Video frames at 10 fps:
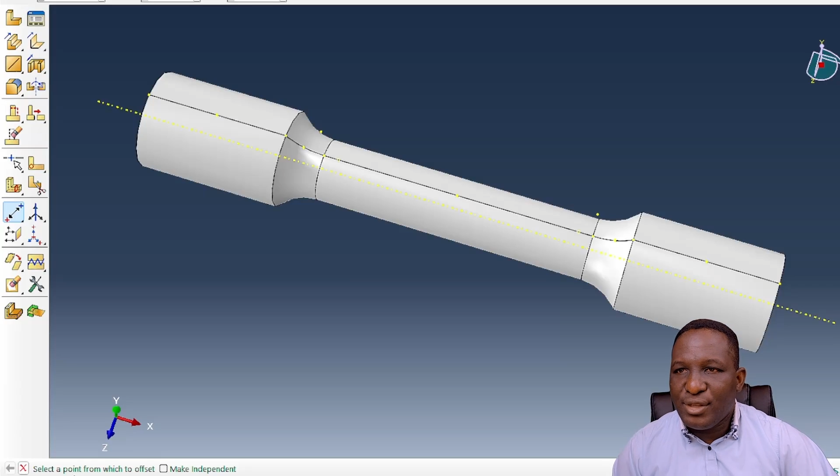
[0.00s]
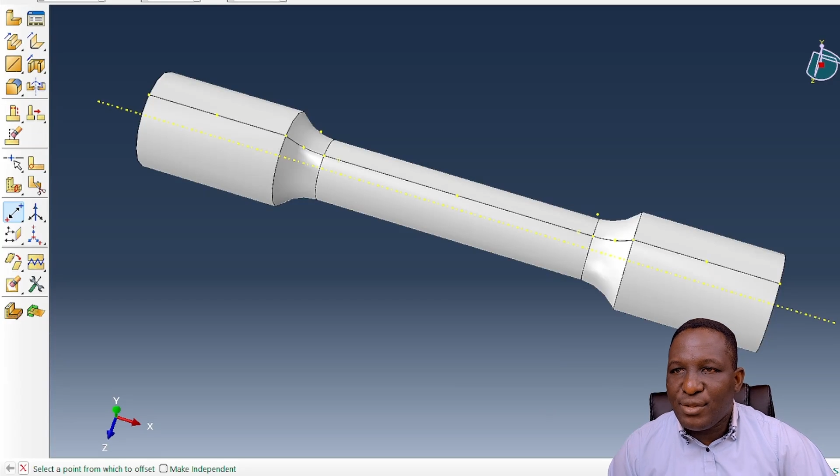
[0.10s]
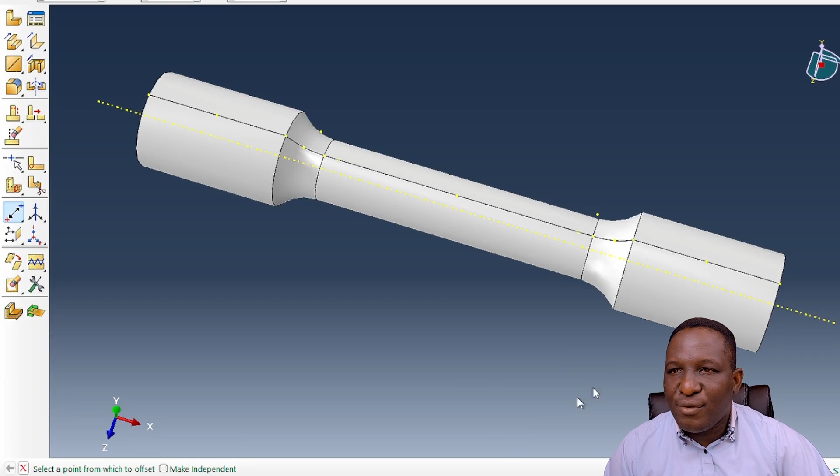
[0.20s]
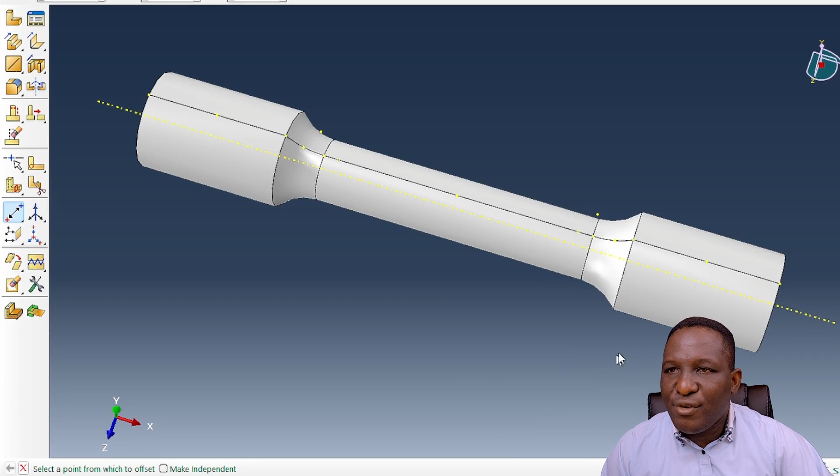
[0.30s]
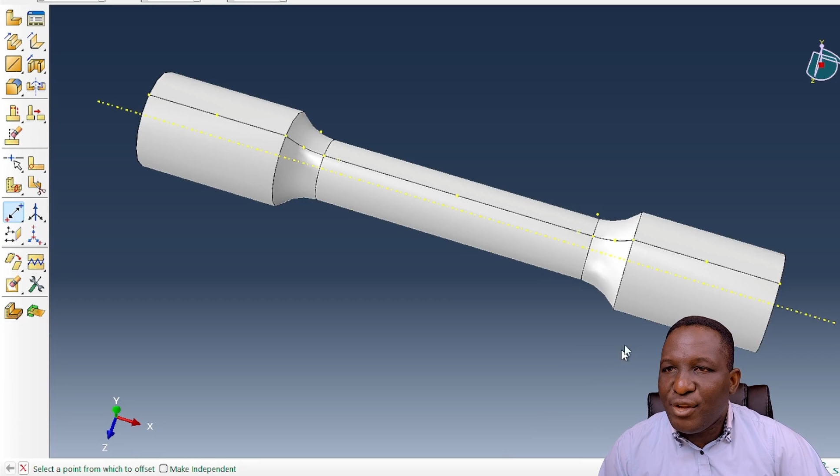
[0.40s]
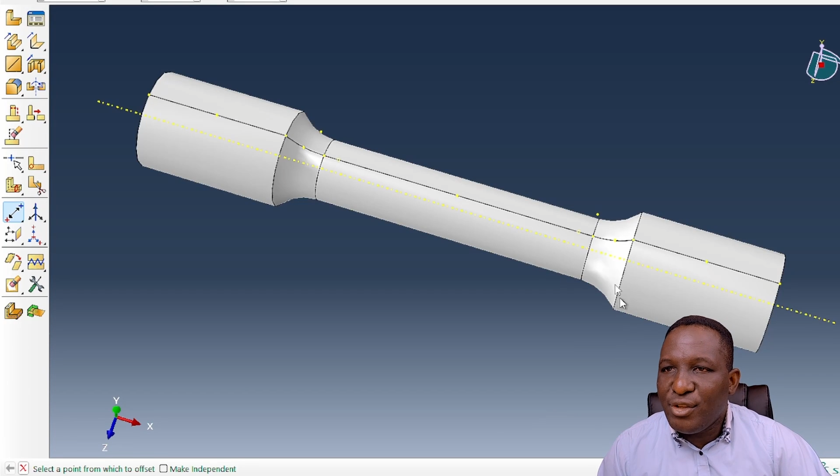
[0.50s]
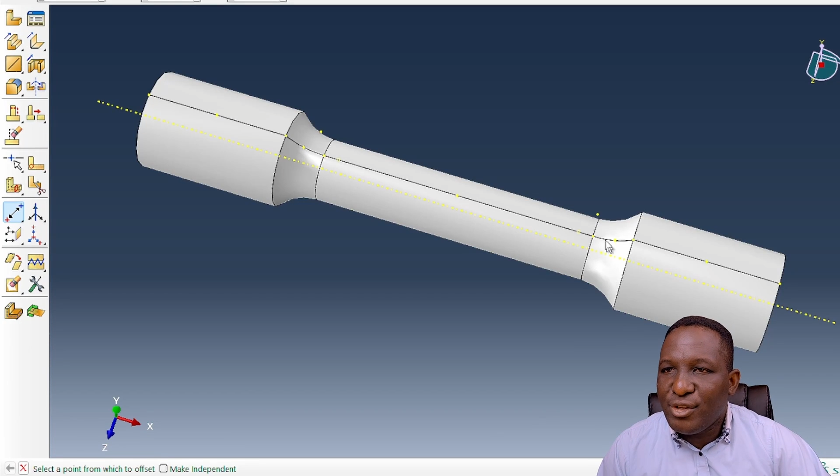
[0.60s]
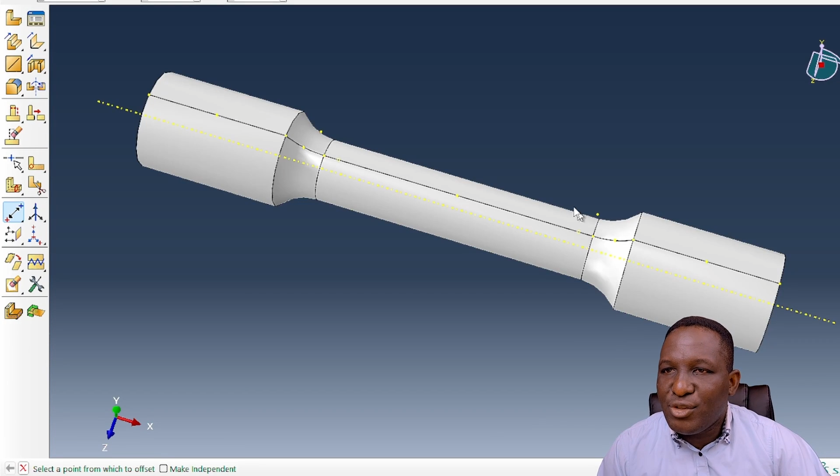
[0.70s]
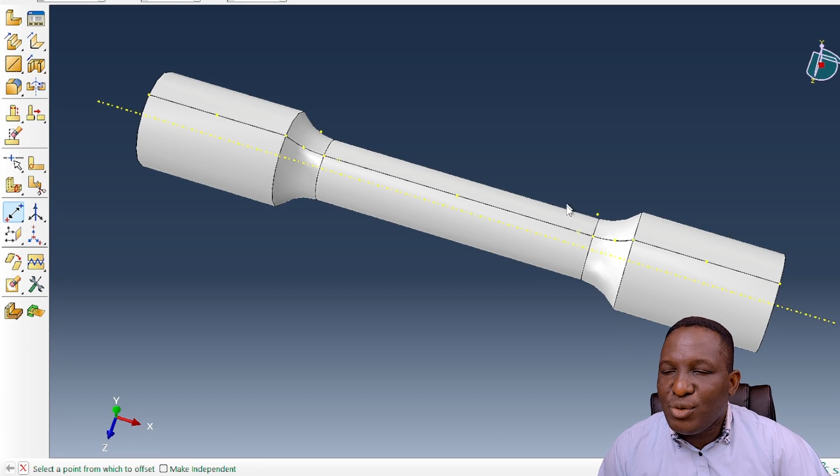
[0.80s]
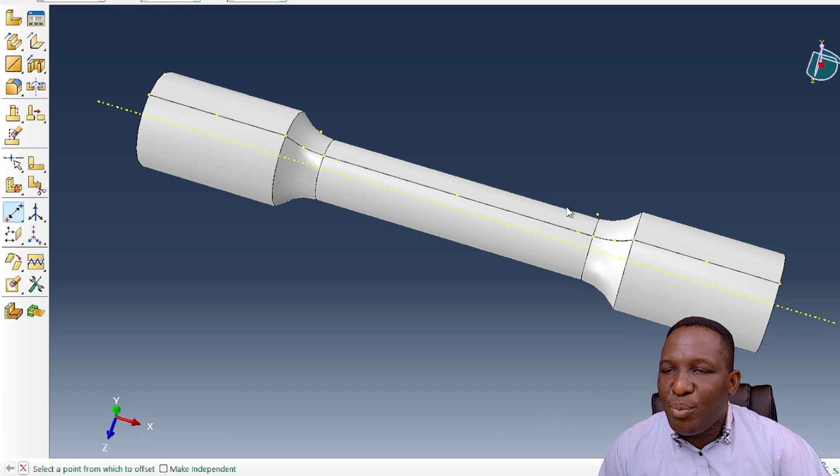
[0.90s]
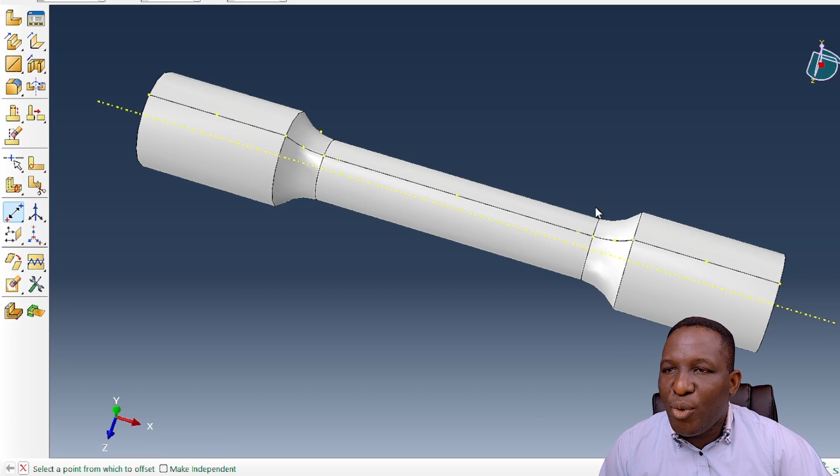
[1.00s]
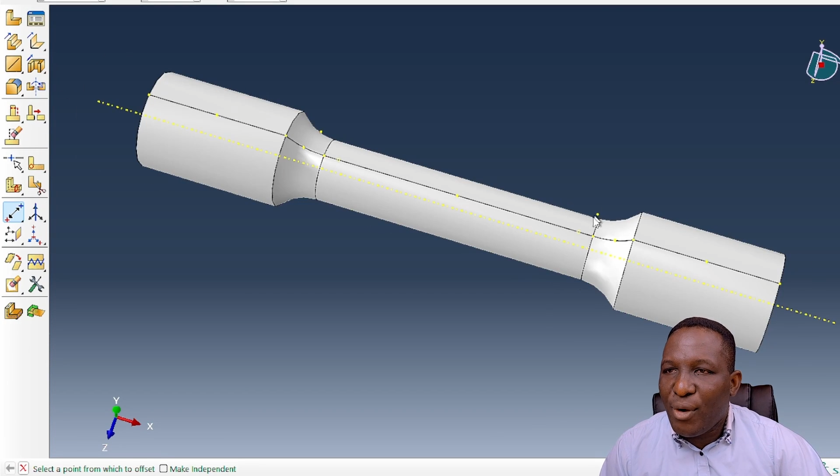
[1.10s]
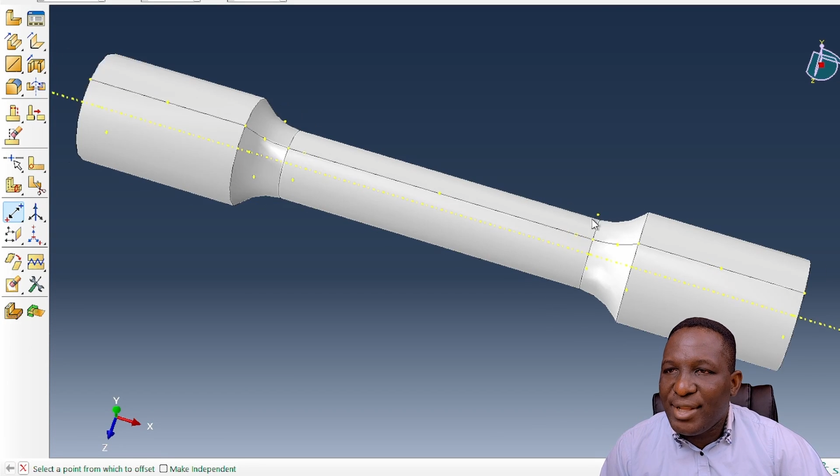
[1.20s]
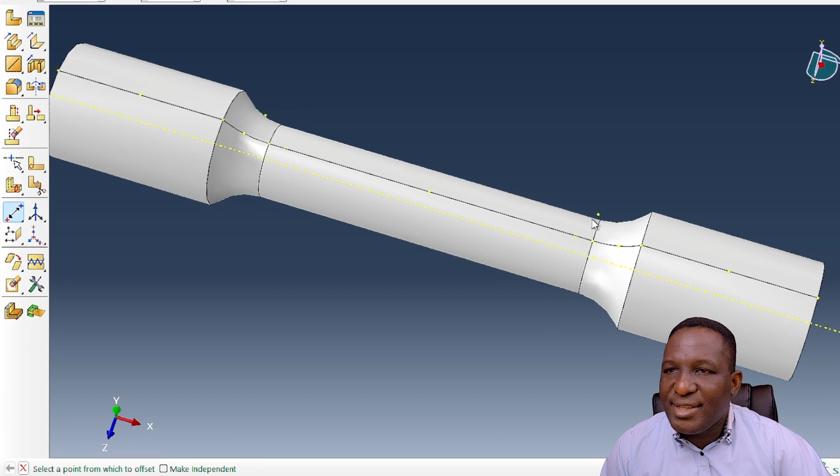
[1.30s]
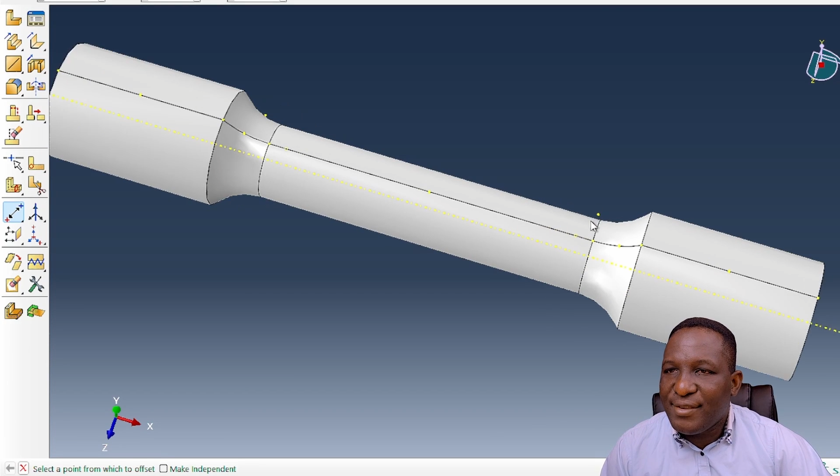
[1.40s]
So we've got those two
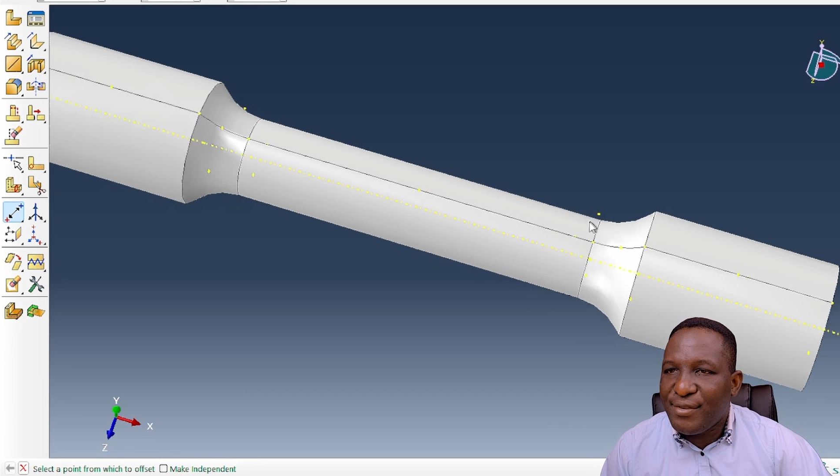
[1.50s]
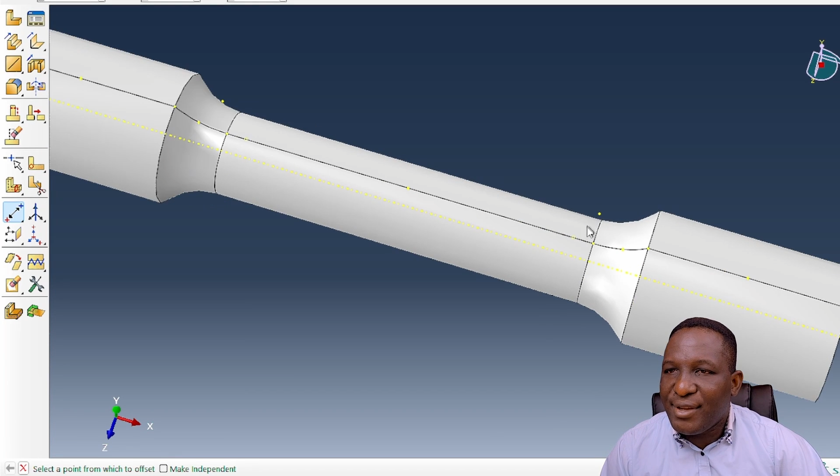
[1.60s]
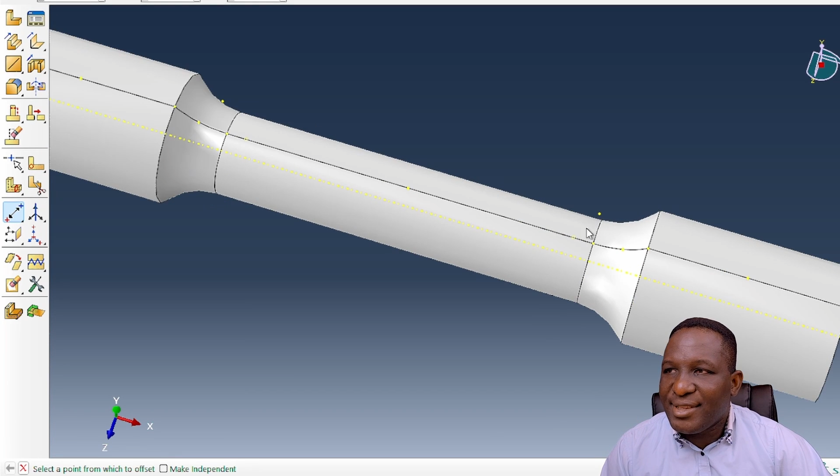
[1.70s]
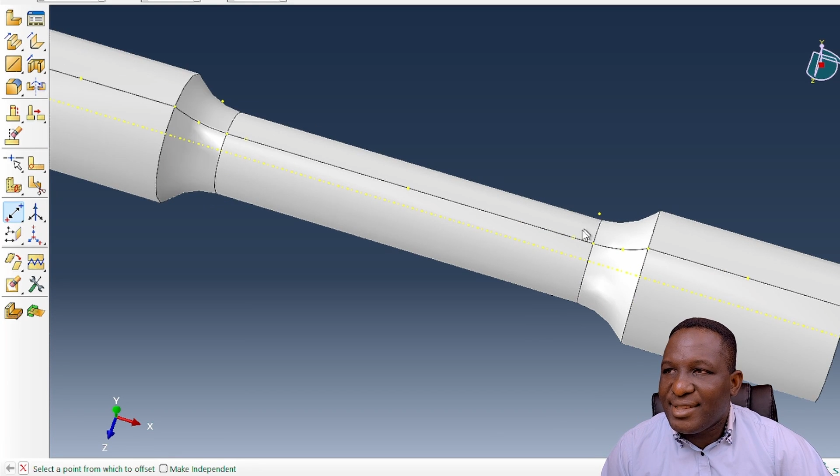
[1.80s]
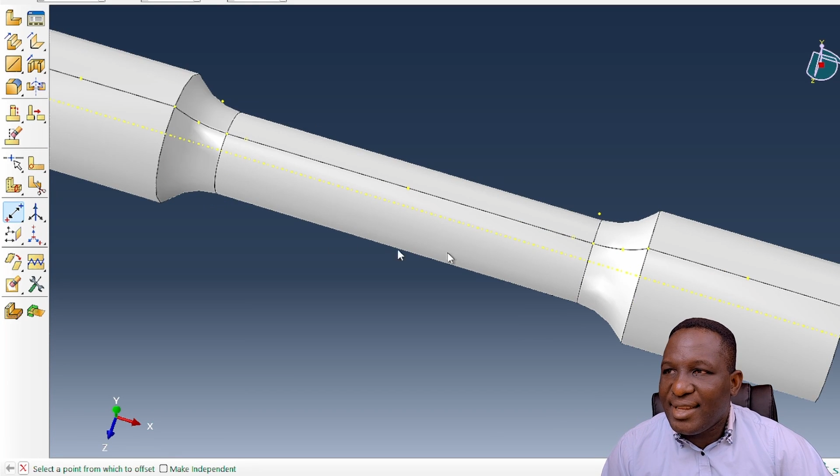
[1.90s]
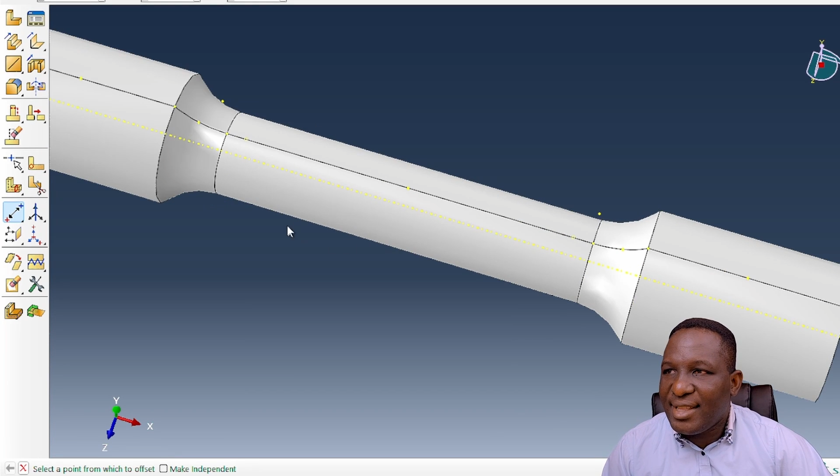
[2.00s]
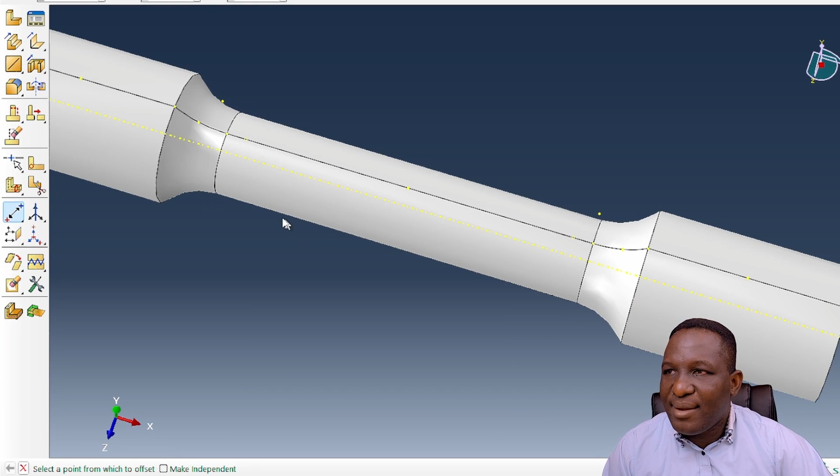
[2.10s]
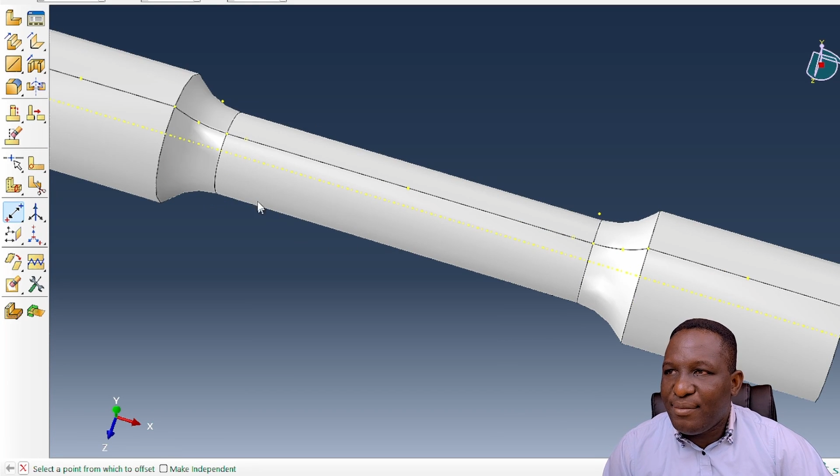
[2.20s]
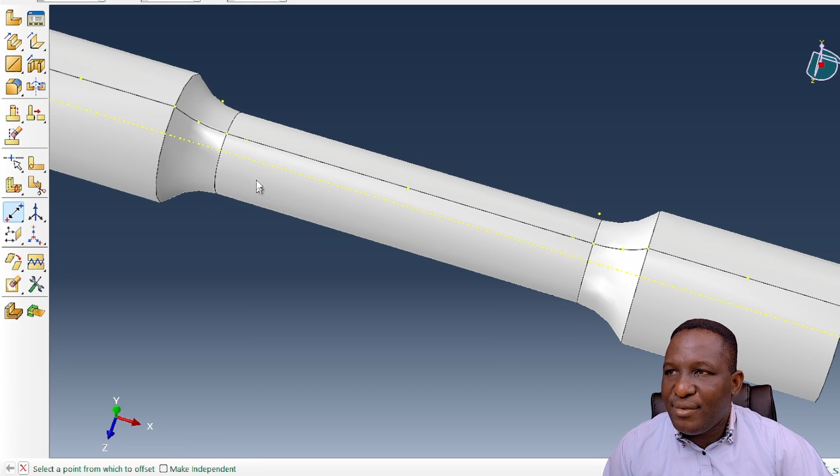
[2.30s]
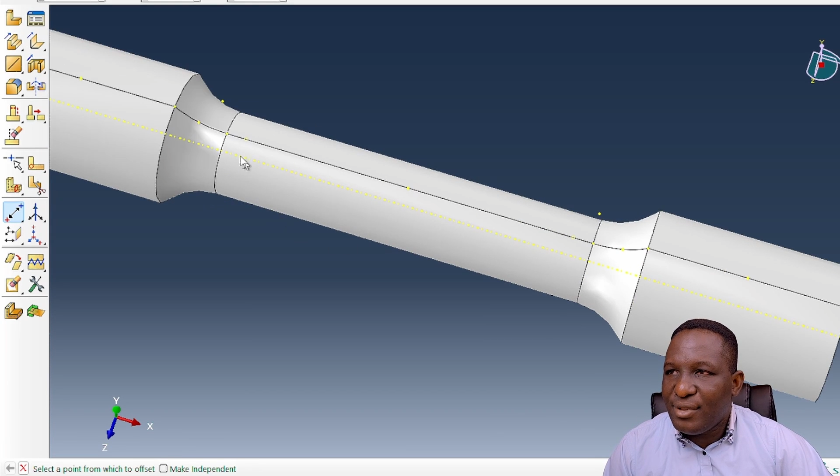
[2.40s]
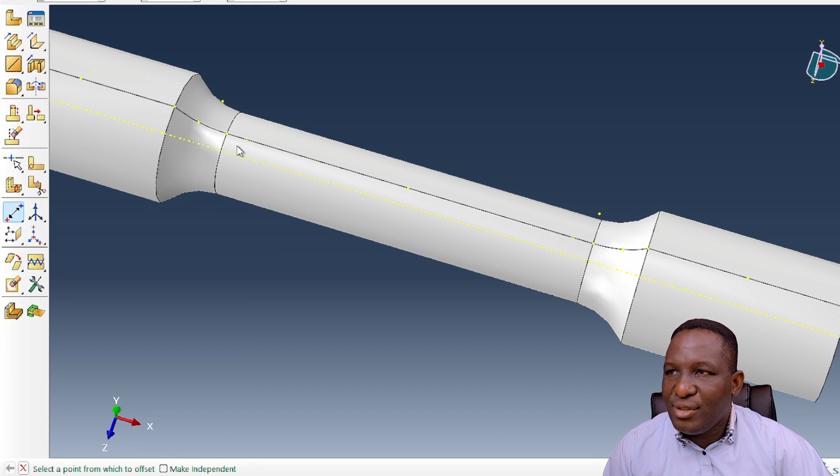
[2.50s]
points, if you can see them,